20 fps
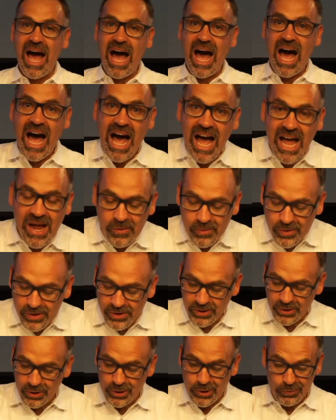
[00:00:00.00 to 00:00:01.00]
I
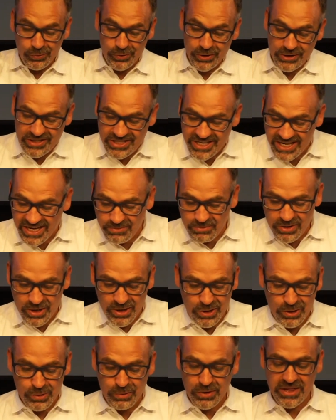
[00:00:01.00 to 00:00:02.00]
will redeem
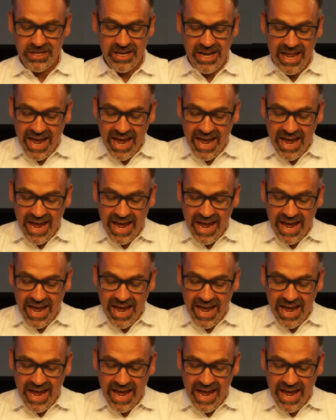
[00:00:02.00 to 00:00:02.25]
you with an